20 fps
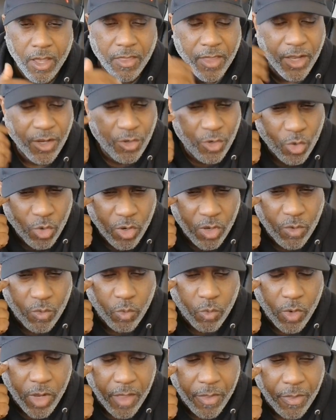They do it
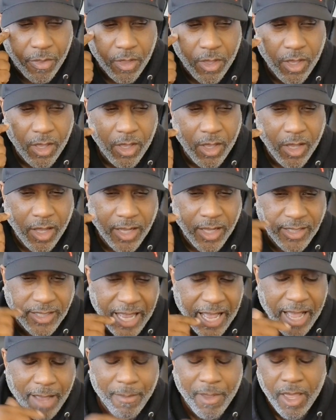with a
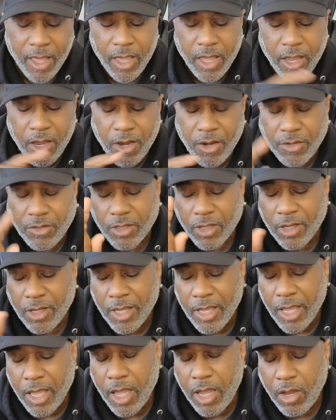time. Here's
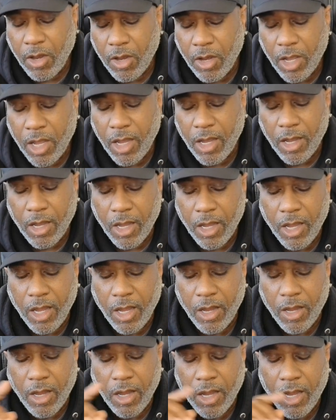the here here,
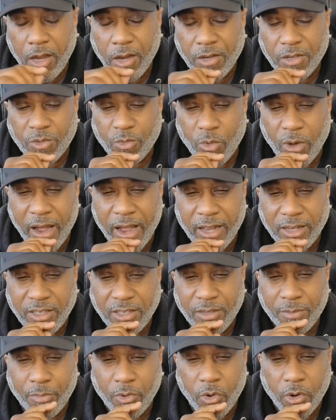here here's why it's
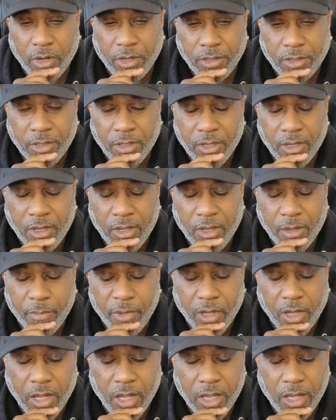important
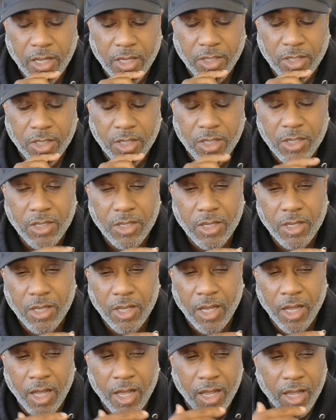because
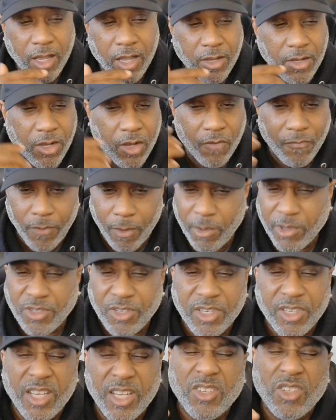uh, from a
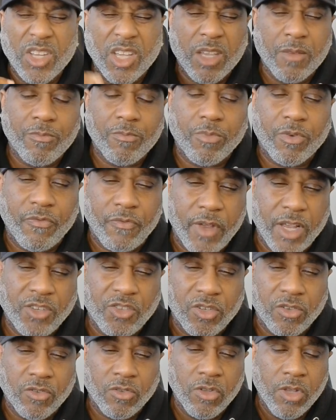statistic and
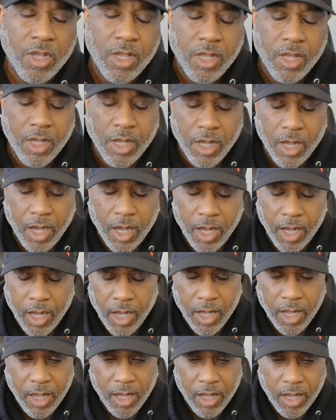professional
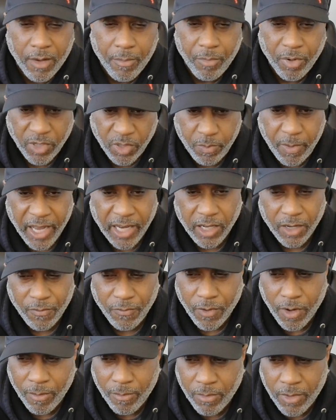uh, perspective,
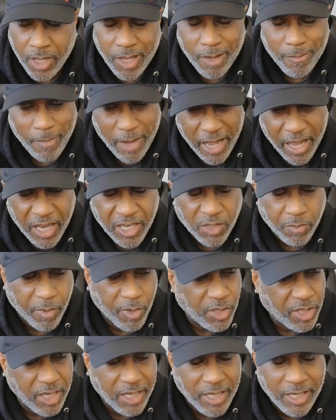from my
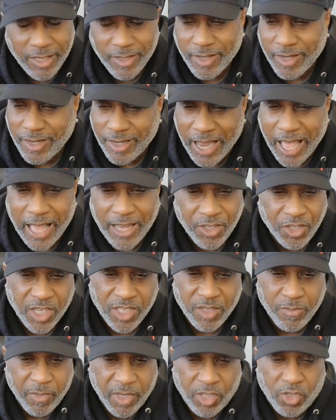expertise and not
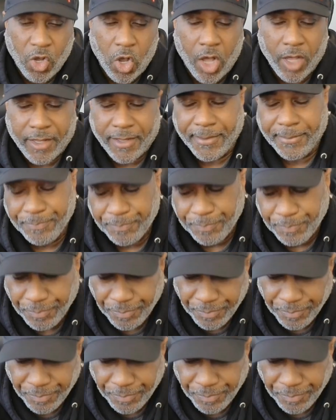just me talking.